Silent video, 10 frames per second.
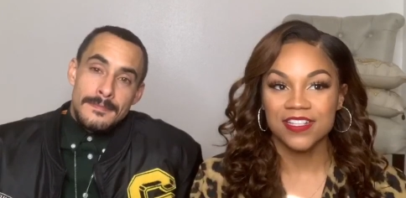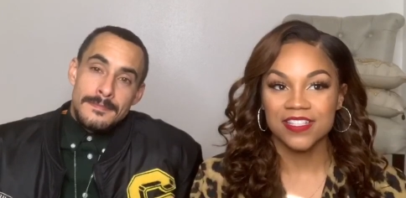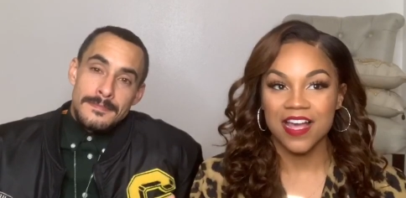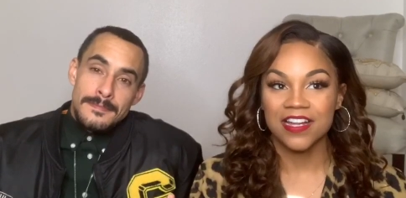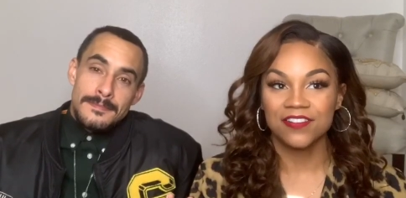Speaker 1: it's
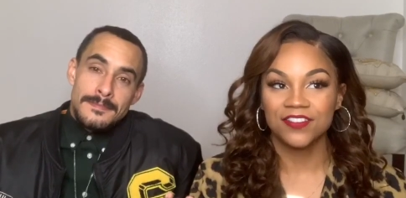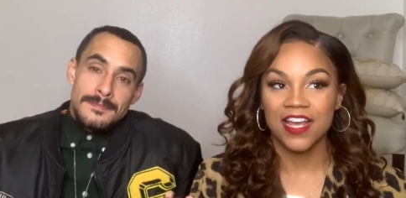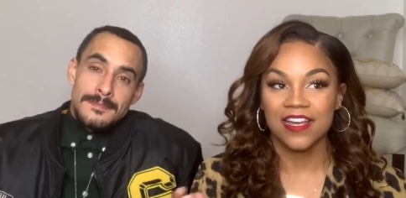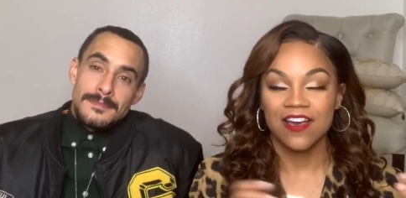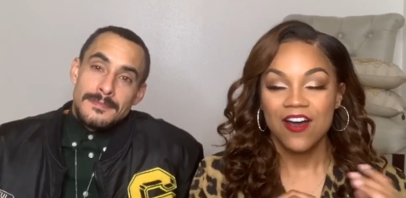kind of
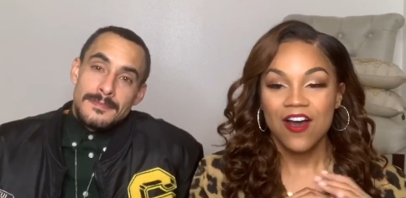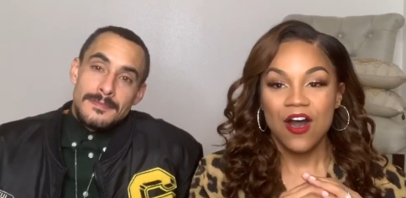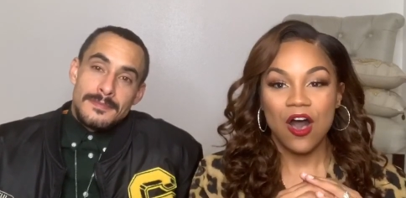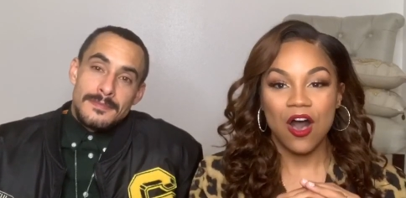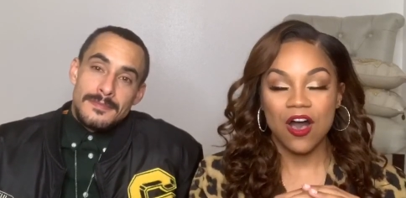like,
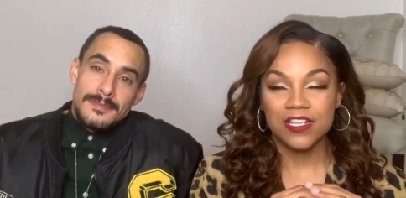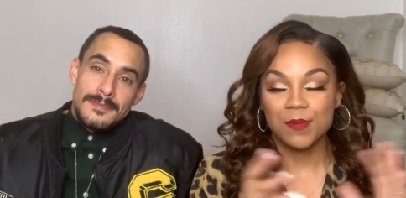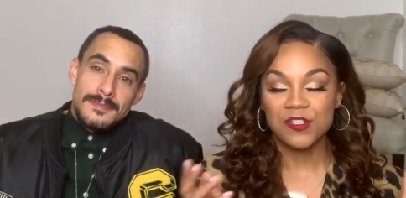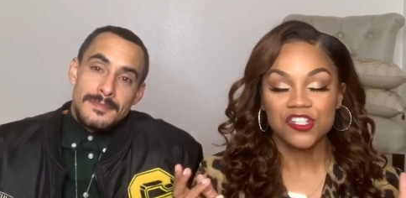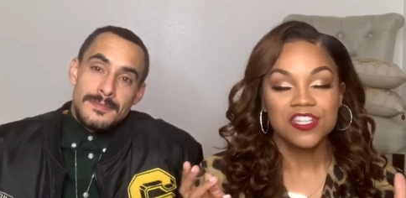
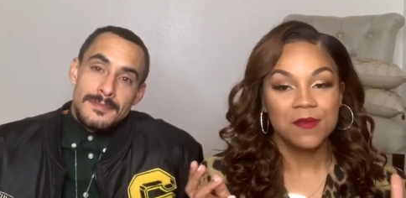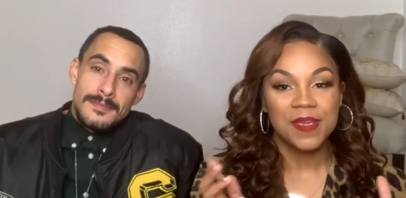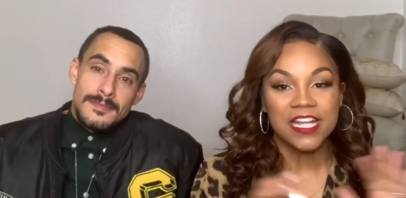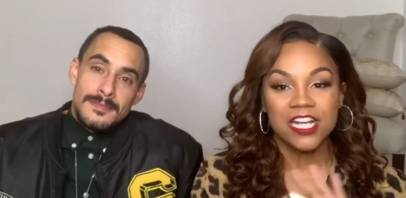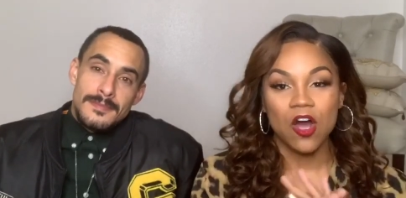especially in the
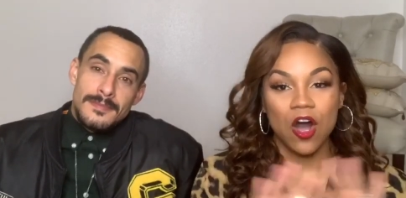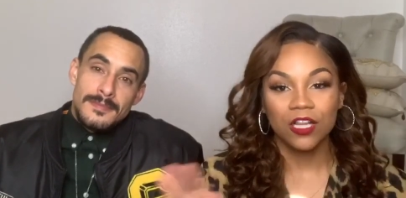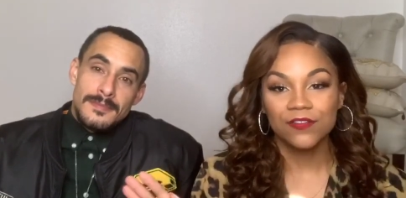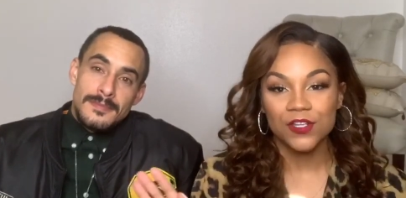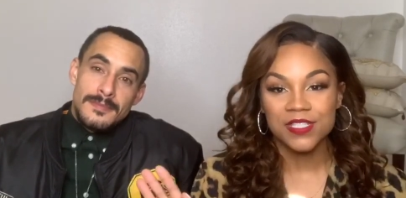beginning, all
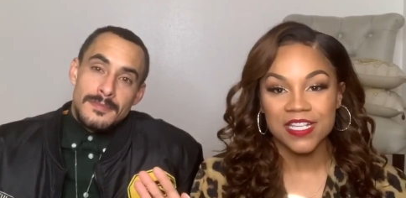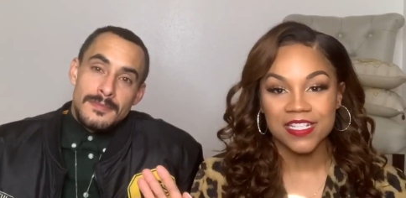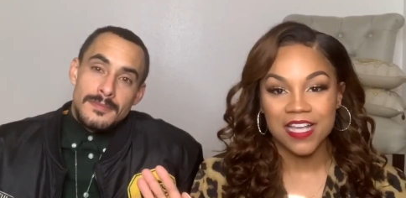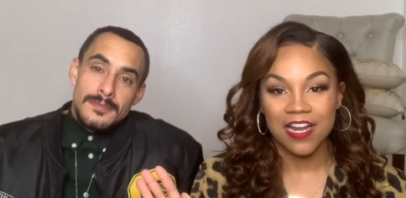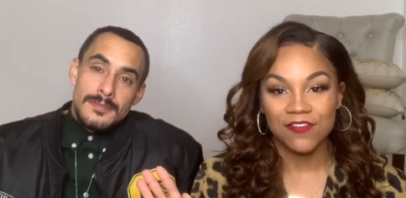of those things
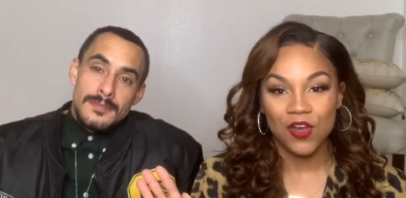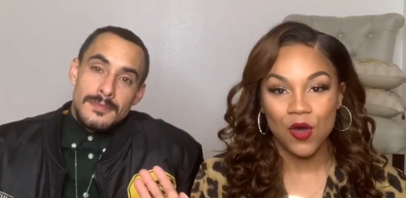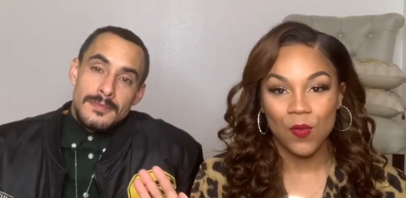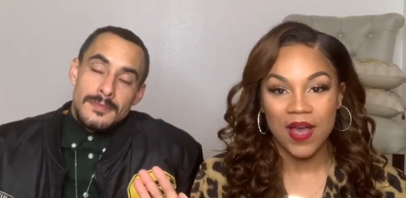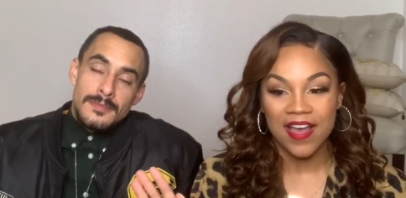kind of go
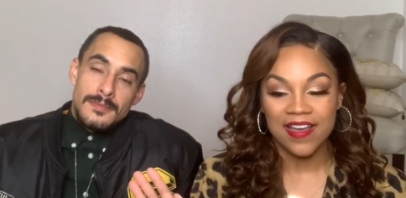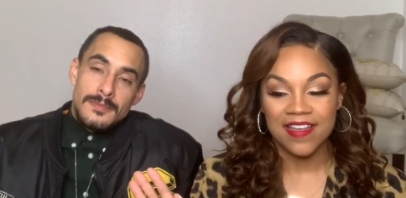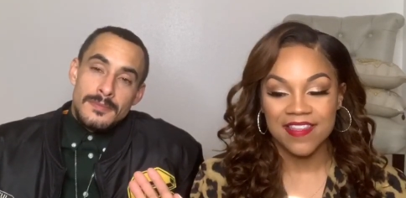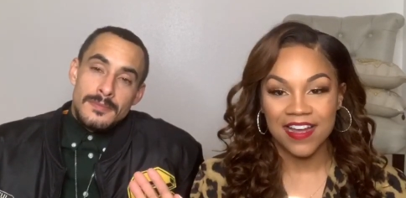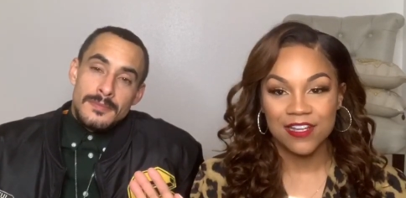away,
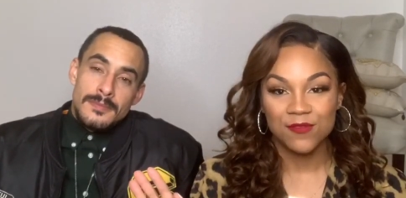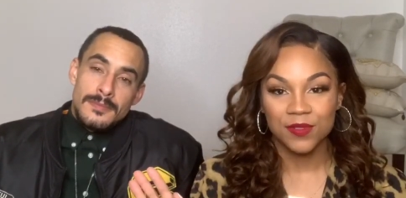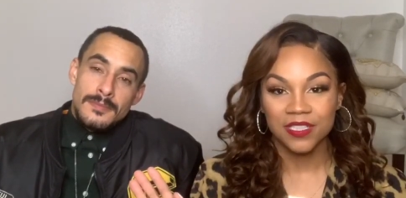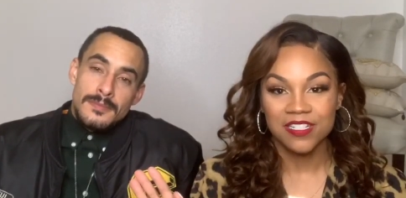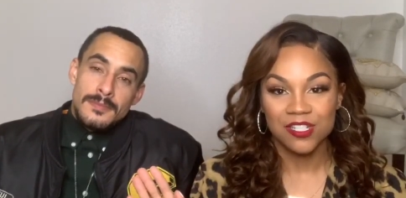and that can
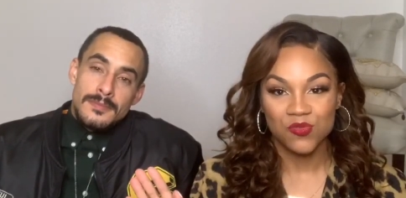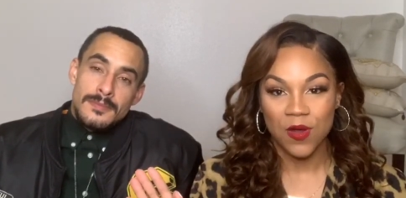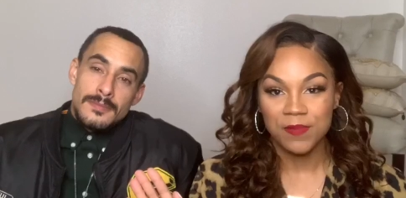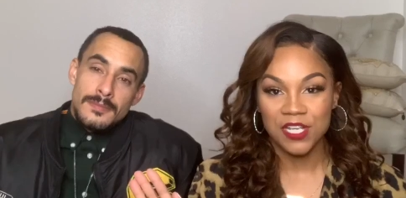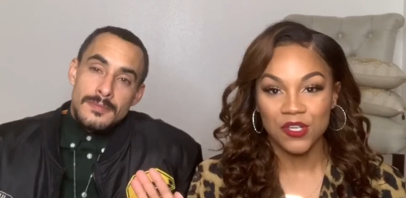really
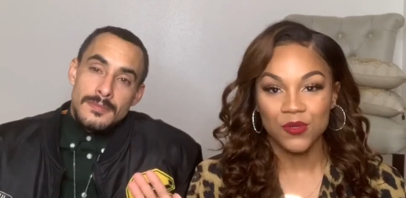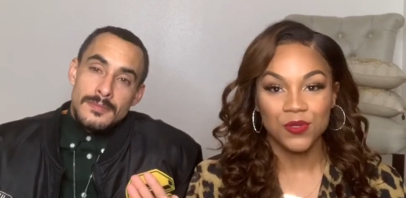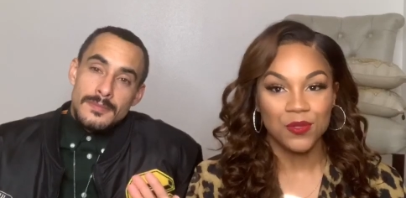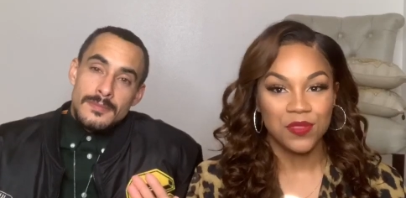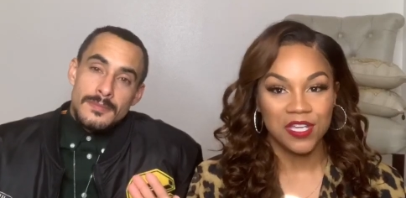disrupt like who
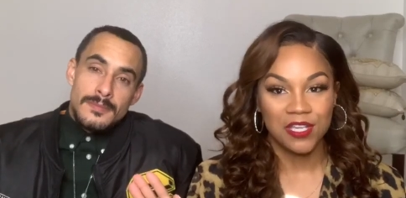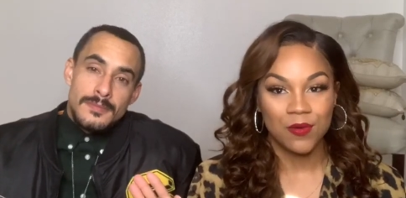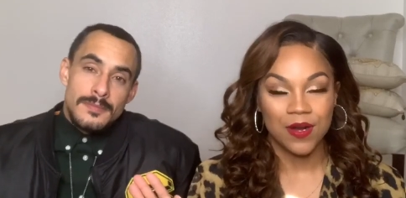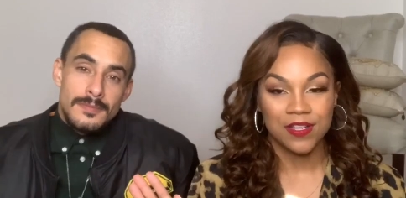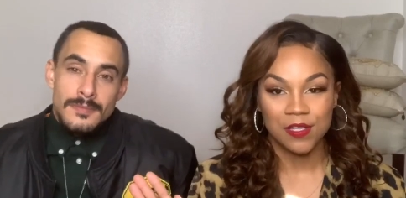you think you
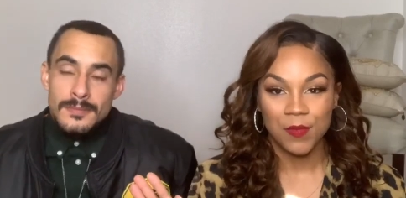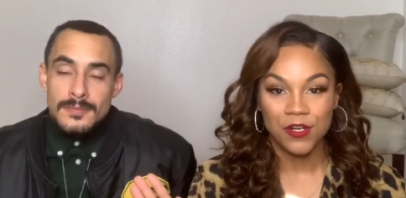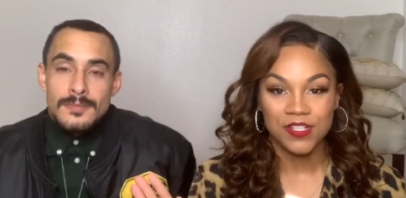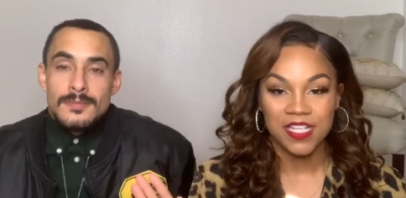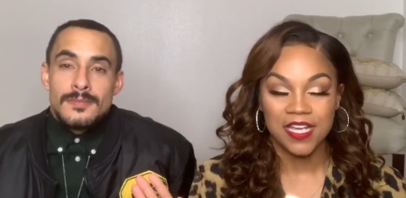are as a
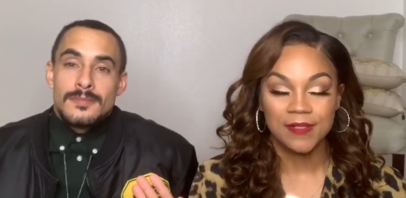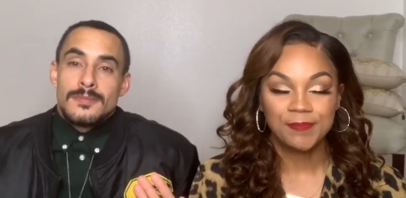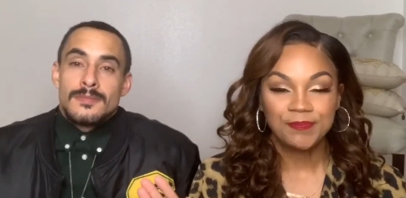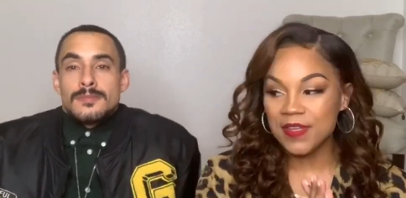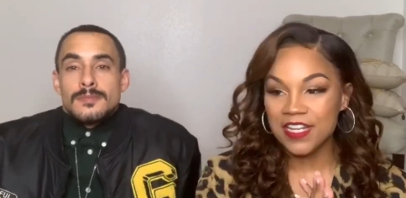person,
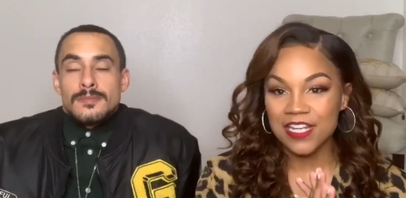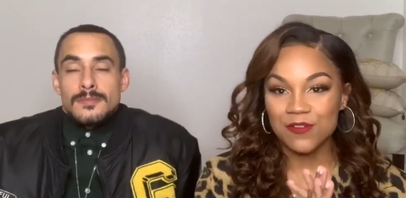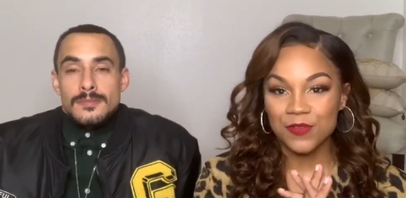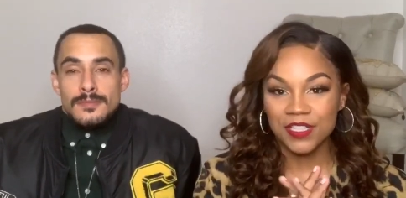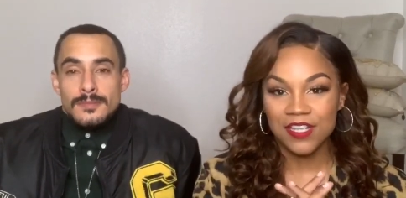and it can
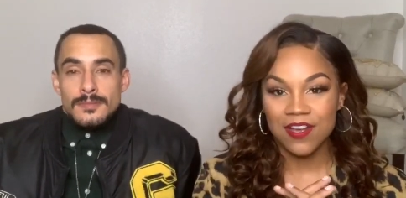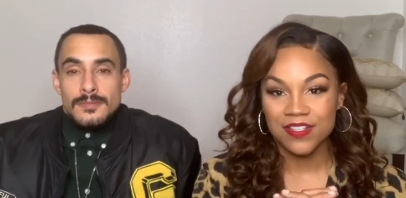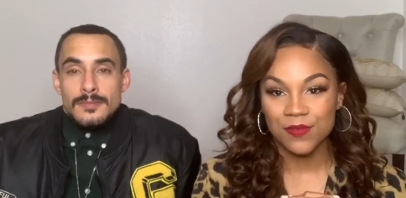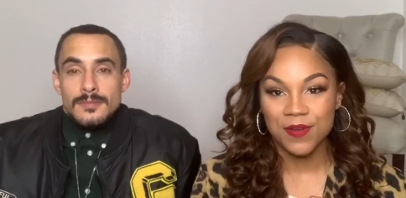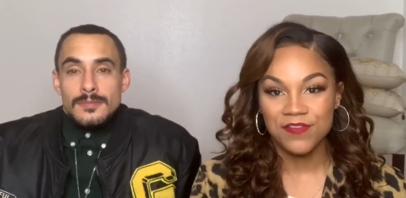really cause
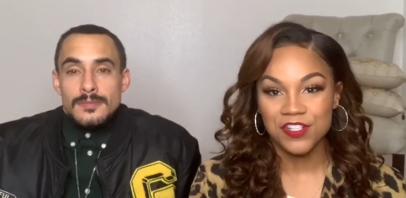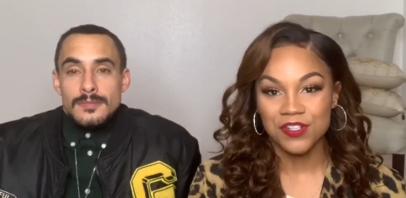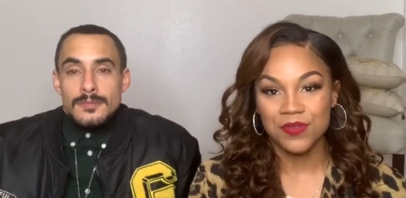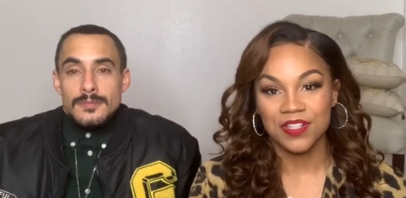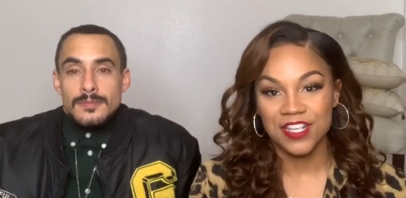a rift in
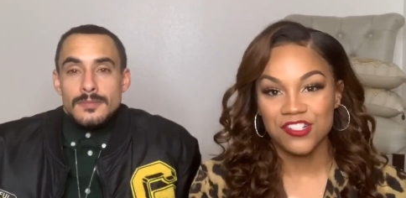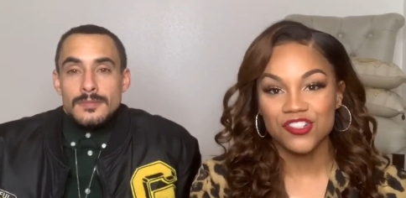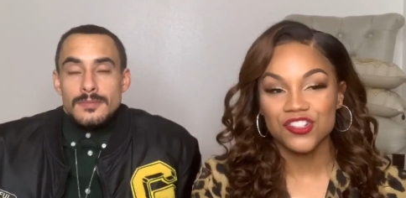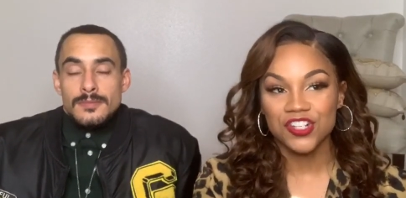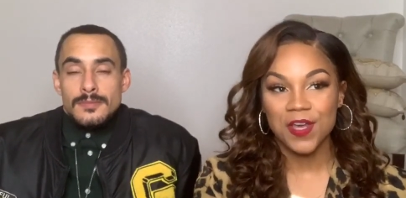your
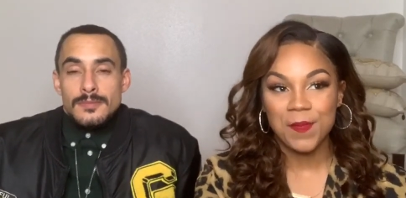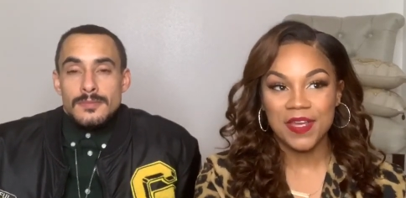relationship.